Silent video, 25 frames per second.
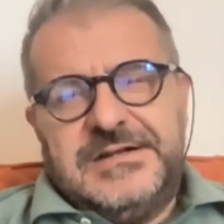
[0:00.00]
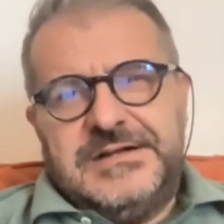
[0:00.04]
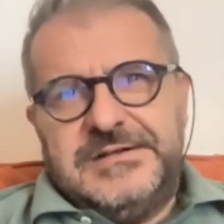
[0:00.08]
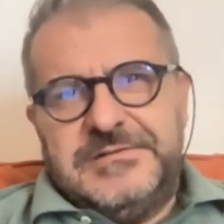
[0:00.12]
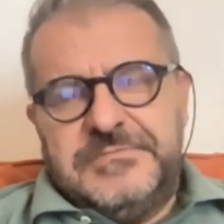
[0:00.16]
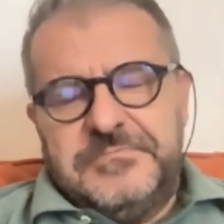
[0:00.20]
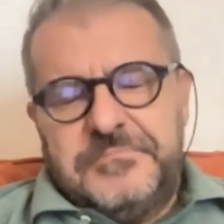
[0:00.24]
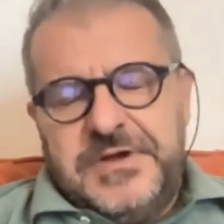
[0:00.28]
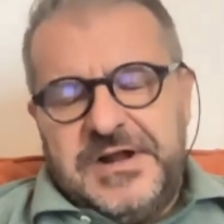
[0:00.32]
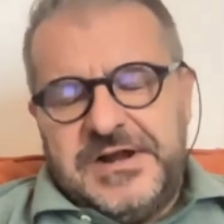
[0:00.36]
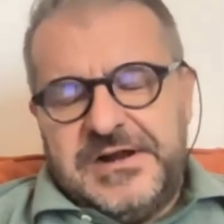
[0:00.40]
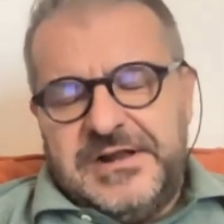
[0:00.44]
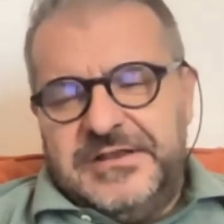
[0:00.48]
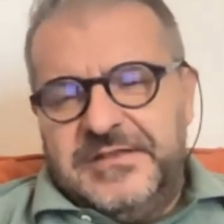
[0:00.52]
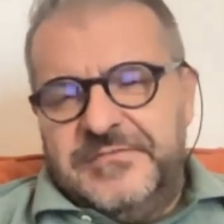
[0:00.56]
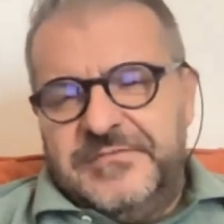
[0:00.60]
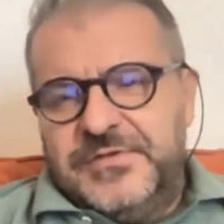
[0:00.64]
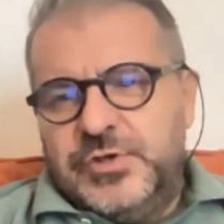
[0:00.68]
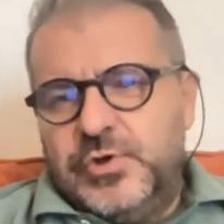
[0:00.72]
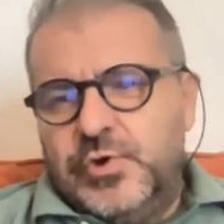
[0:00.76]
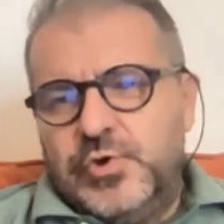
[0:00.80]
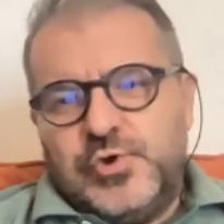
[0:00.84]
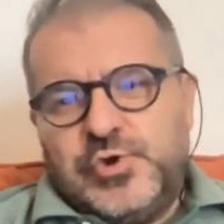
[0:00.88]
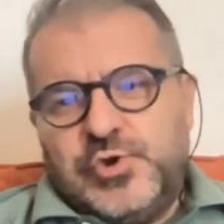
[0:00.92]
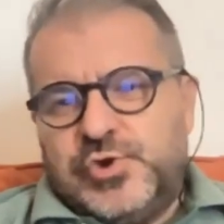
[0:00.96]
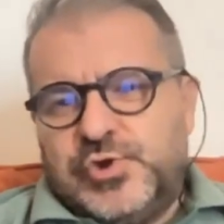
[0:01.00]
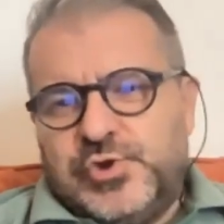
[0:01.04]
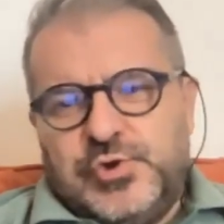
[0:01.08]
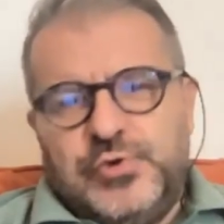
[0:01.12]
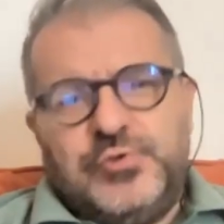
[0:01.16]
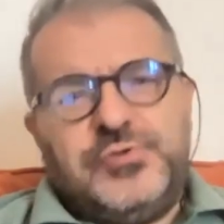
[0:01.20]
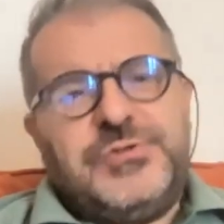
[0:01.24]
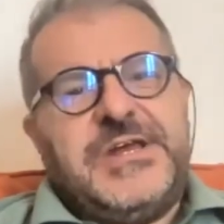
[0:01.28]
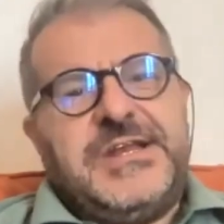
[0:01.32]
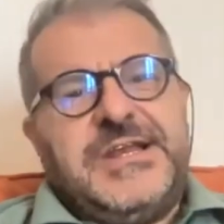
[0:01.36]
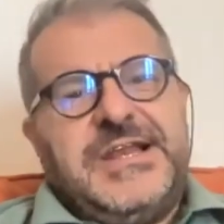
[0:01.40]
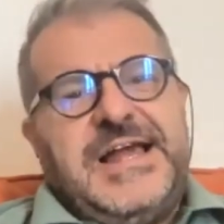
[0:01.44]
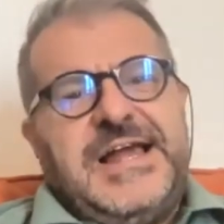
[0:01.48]
imperative, you
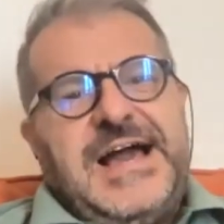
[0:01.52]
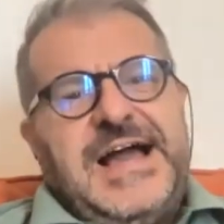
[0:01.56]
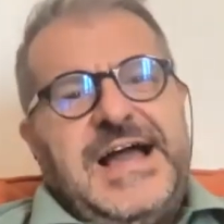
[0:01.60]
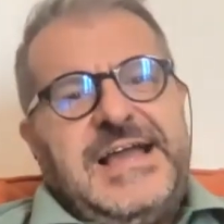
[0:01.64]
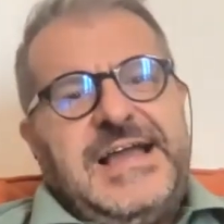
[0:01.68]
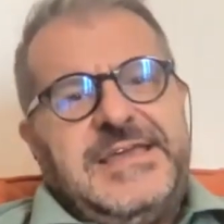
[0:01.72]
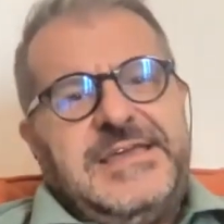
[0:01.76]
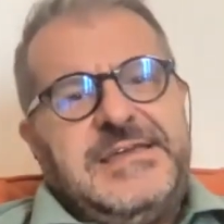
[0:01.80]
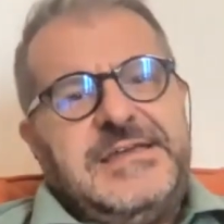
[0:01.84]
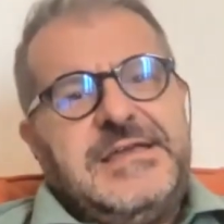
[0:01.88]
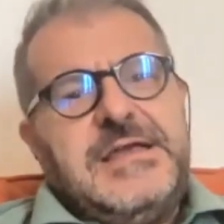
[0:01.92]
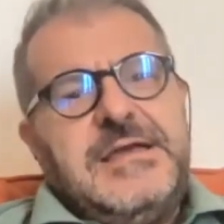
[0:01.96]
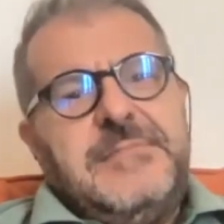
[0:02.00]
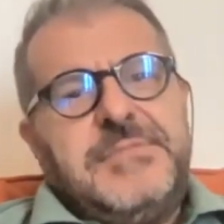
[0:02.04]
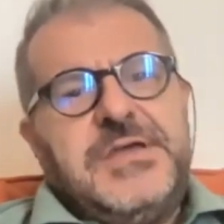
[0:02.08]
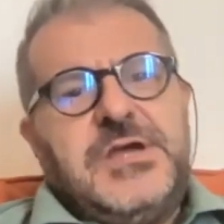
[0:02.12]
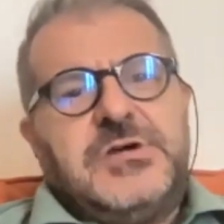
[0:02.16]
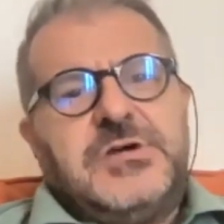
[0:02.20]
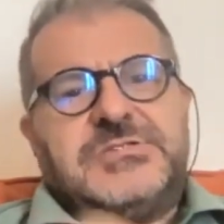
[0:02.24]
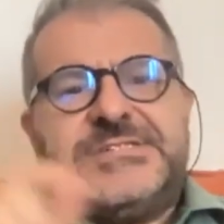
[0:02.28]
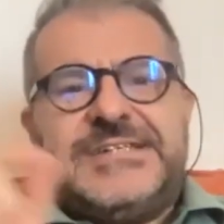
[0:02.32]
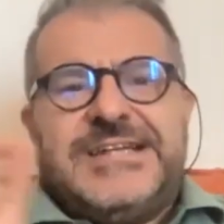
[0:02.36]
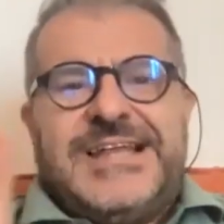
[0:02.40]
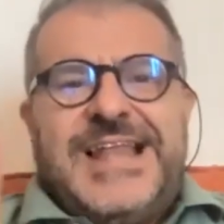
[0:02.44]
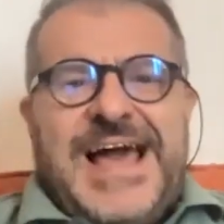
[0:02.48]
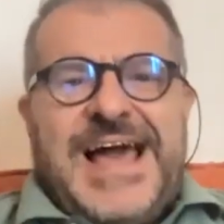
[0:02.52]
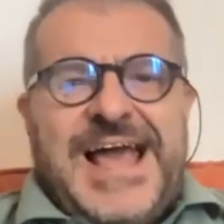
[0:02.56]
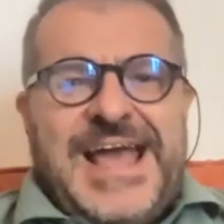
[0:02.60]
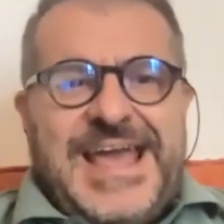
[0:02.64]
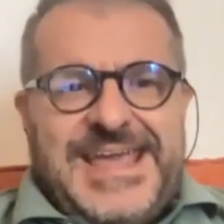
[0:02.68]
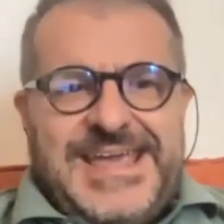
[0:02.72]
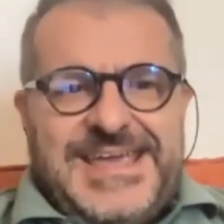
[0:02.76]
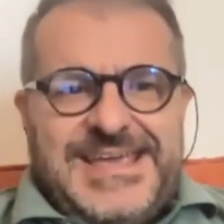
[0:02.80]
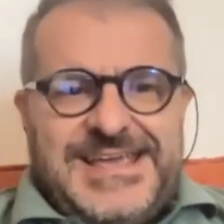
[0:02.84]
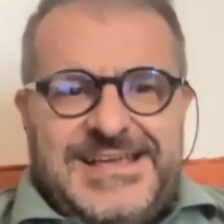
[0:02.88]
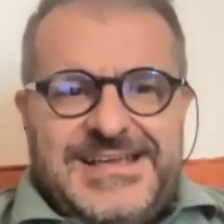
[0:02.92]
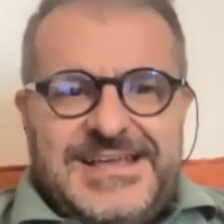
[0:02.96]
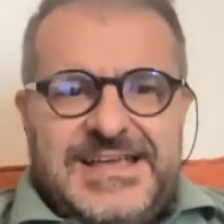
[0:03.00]
shouldn't lie because
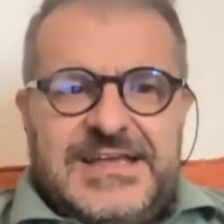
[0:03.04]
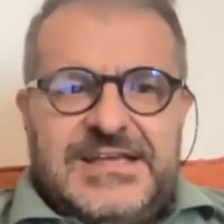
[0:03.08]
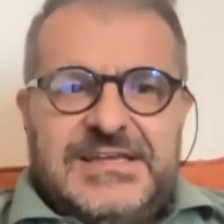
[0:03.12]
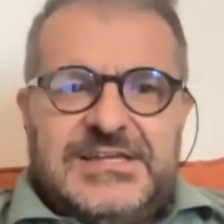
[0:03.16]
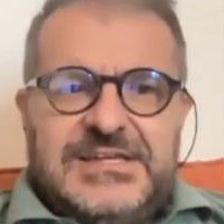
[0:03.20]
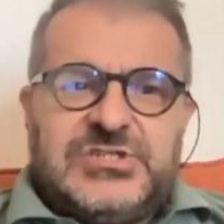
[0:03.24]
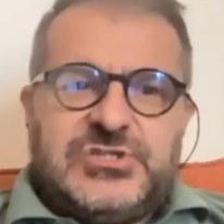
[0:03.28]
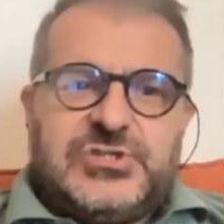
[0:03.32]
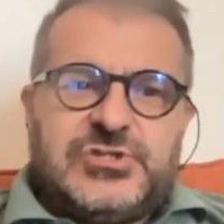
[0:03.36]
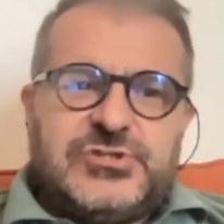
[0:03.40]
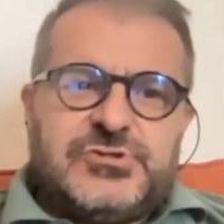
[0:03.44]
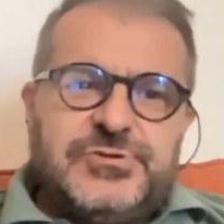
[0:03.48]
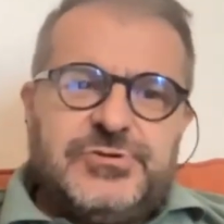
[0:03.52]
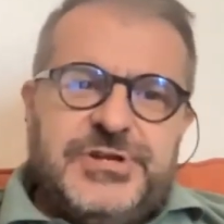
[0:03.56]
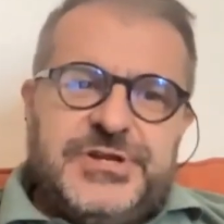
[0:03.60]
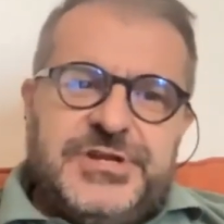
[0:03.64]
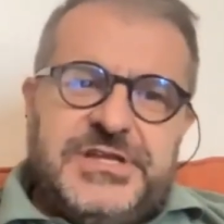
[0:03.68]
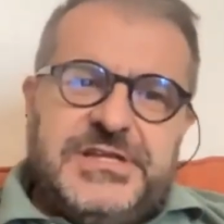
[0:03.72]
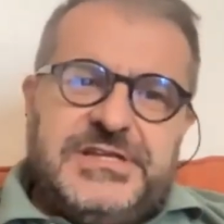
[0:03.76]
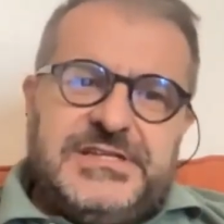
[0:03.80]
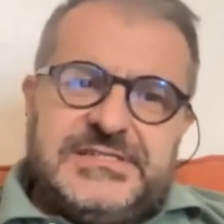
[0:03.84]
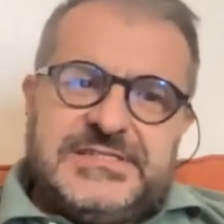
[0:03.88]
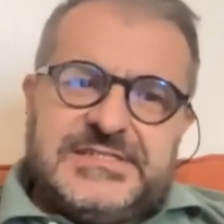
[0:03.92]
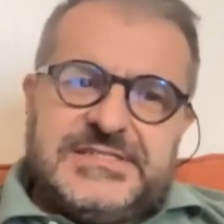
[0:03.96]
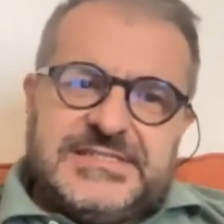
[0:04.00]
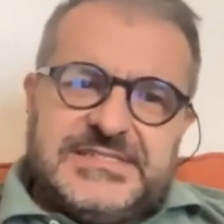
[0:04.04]
lying is treating